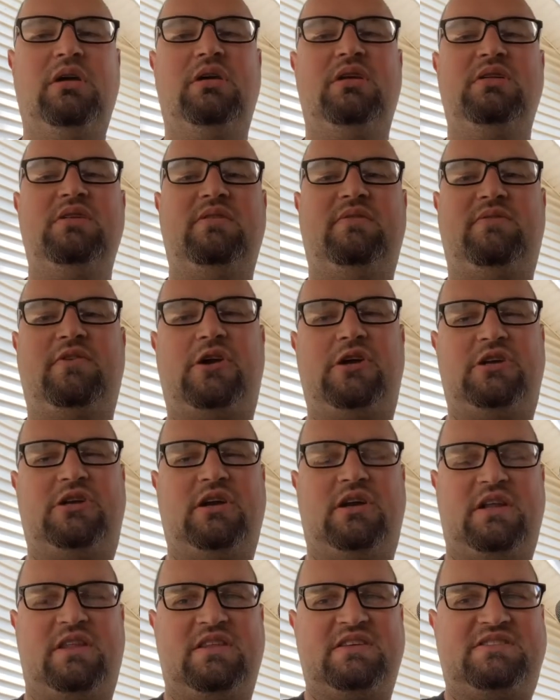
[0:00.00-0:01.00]
Very good.
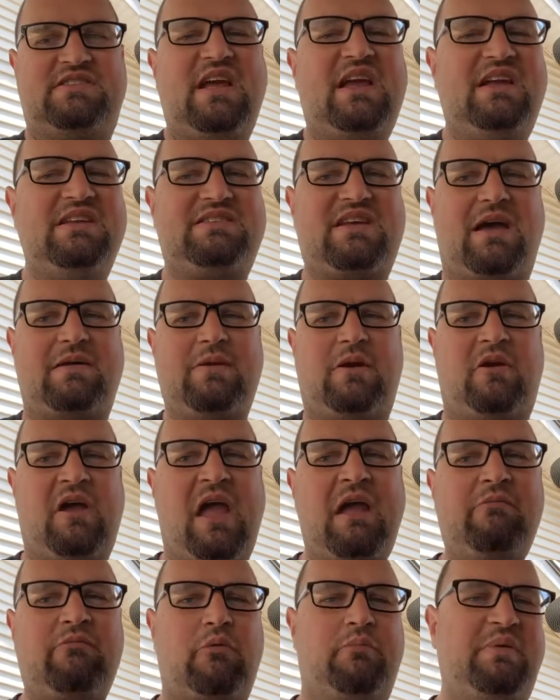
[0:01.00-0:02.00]
And the second time, now A
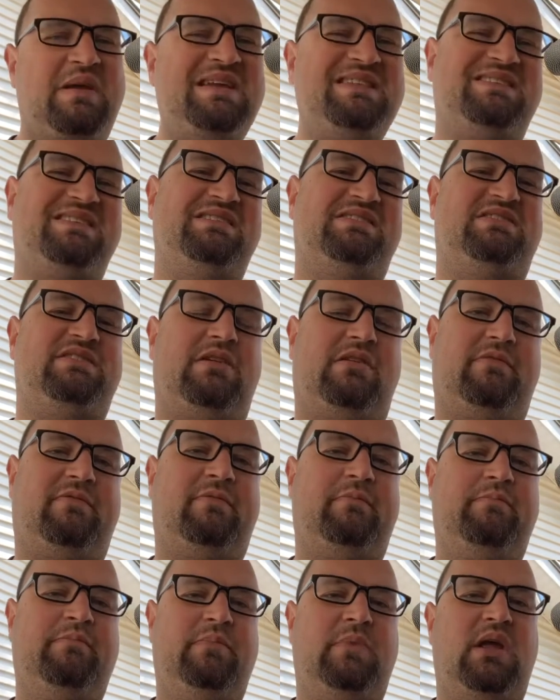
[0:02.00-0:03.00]
repeats itself.
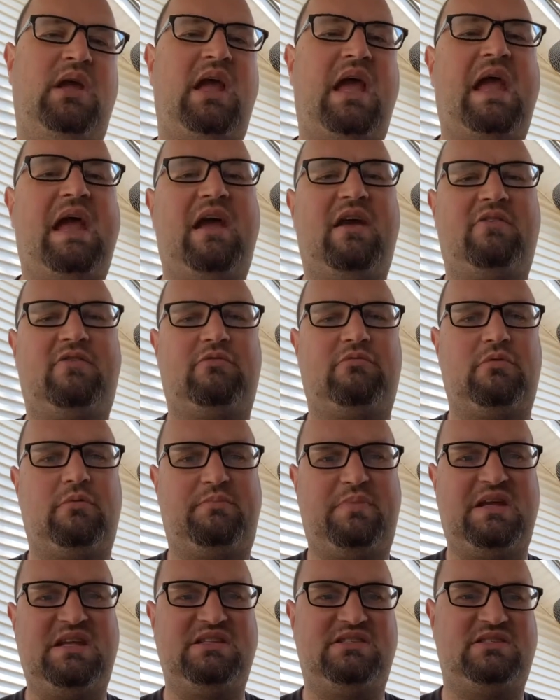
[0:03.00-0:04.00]
A has a
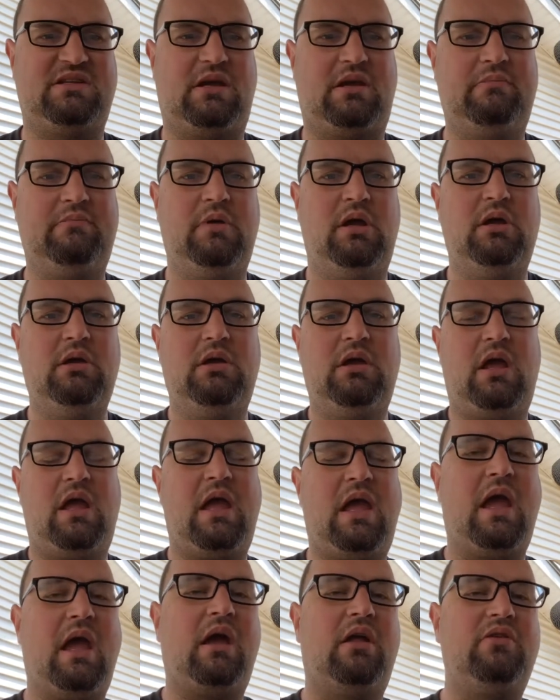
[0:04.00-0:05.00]
repeat sign.
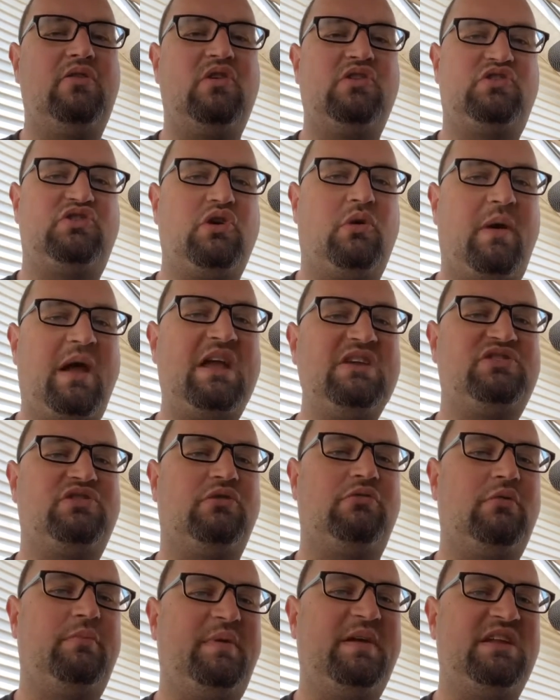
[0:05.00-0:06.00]
And so A is going to
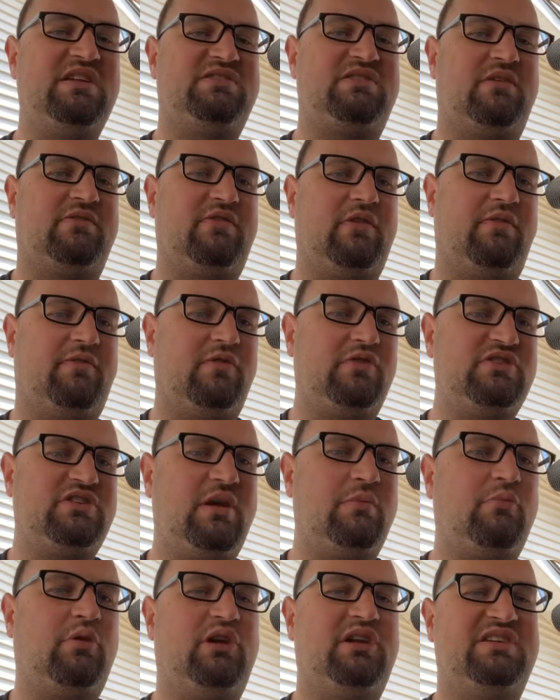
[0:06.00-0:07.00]
repeat itself. So the first time
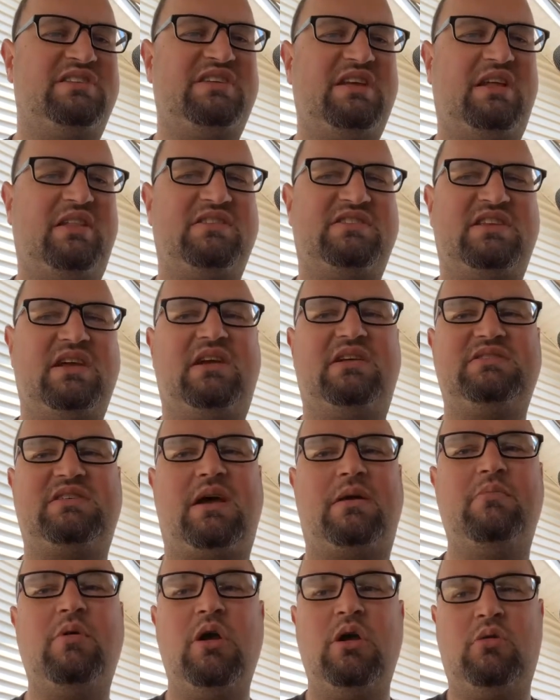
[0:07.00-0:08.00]
we're going to sing it, the second
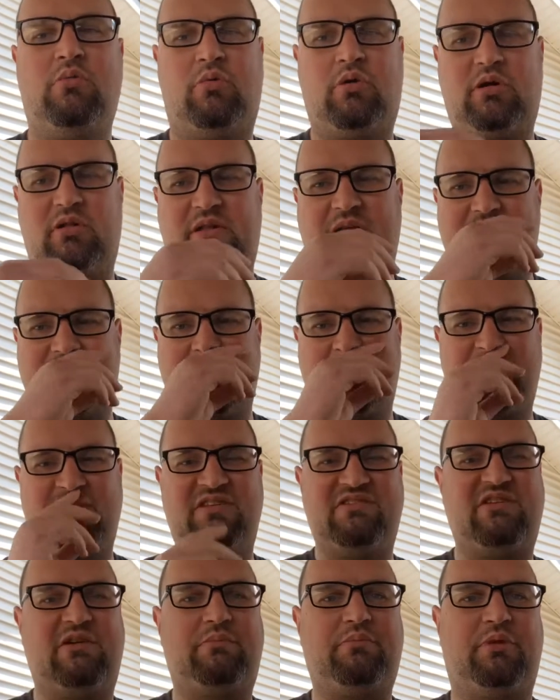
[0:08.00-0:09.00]
time we're going to let that
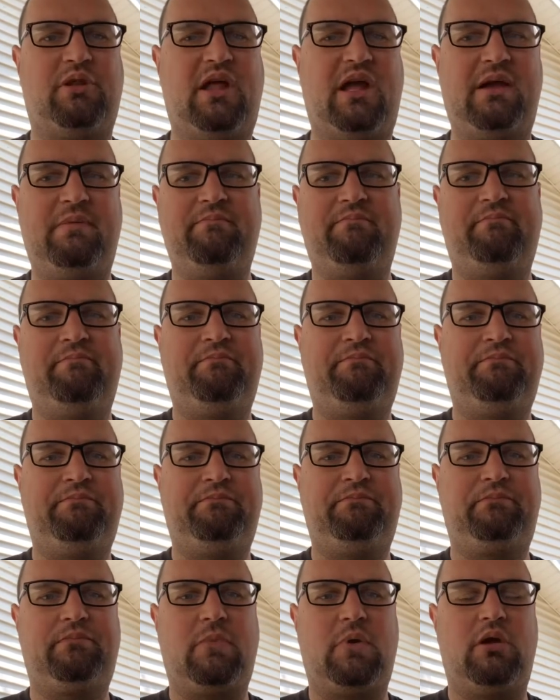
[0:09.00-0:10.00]
music play.
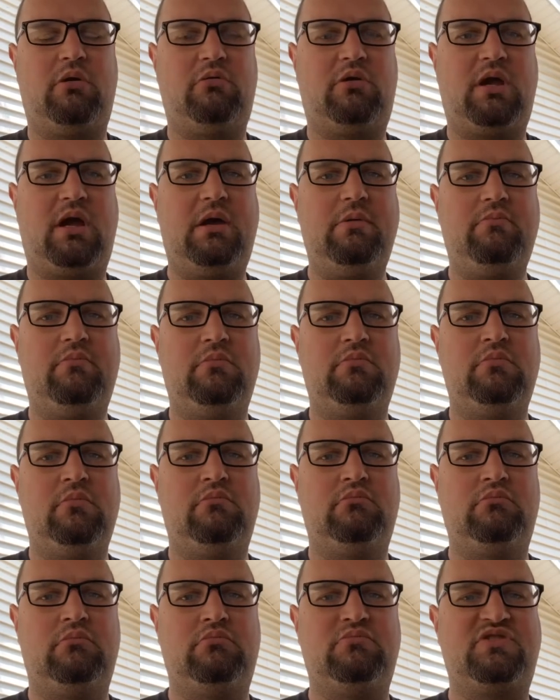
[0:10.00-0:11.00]
Okay?
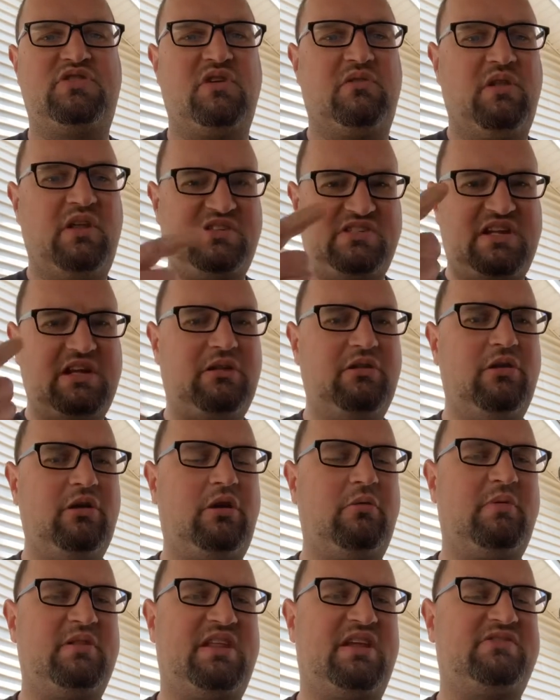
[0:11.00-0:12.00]
So let's take a look at
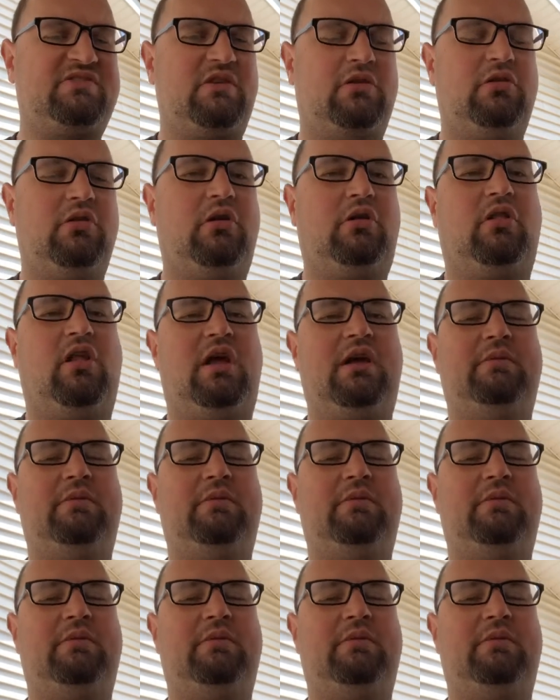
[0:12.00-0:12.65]
what that's going to look like.